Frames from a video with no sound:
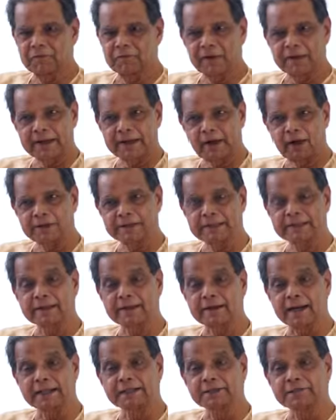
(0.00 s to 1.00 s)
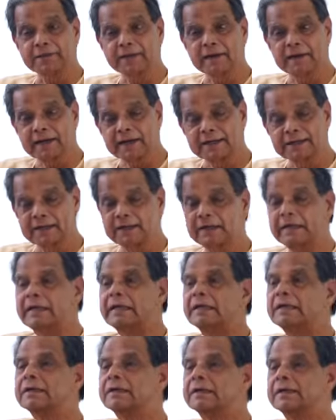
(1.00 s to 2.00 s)
What he calls is transfiguration.
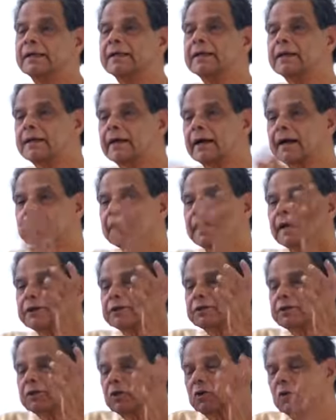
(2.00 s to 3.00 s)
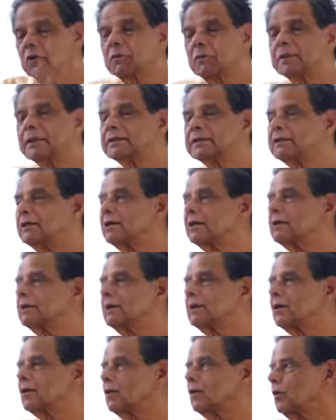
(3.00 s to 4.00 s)
He had assumed a
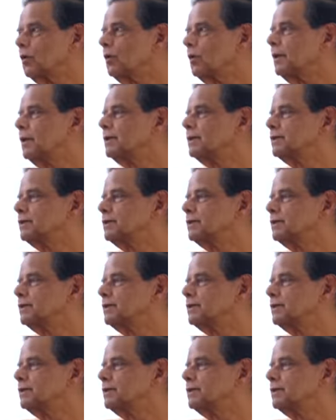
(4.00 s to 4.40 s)
certain role,